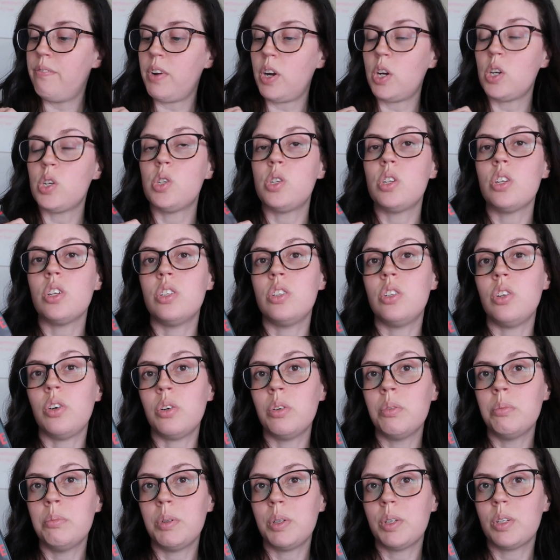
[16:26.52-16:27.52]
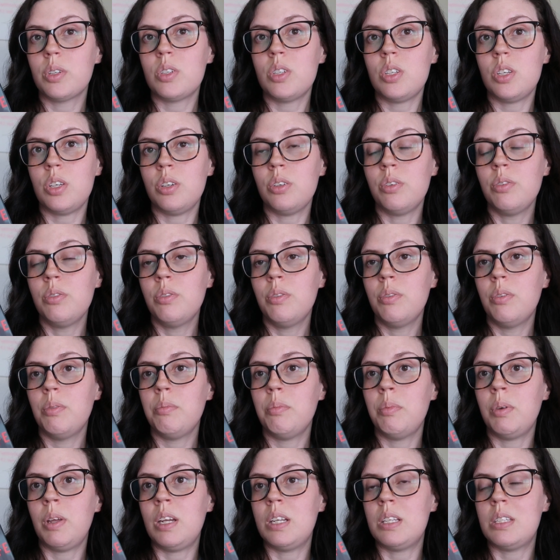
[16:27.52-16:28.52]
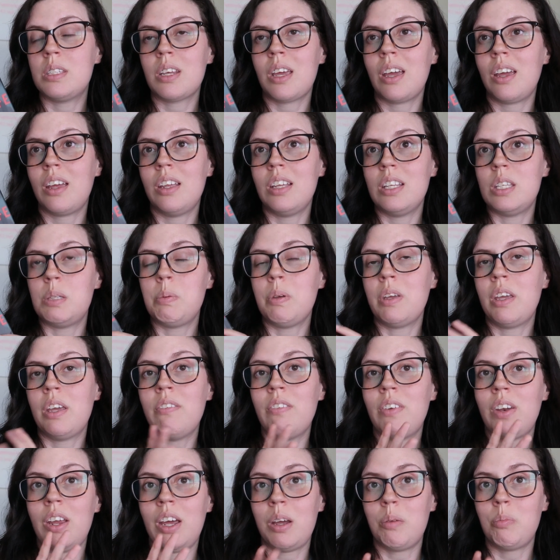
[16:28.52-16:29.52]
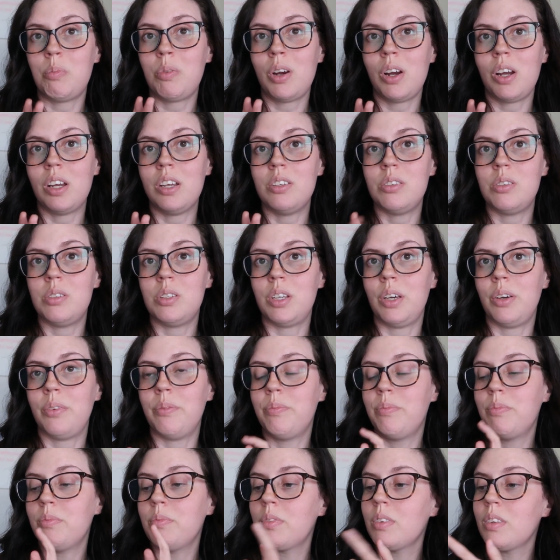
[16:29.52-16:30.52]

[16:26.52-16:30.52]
first adult book too, but it's it's been given high praise. So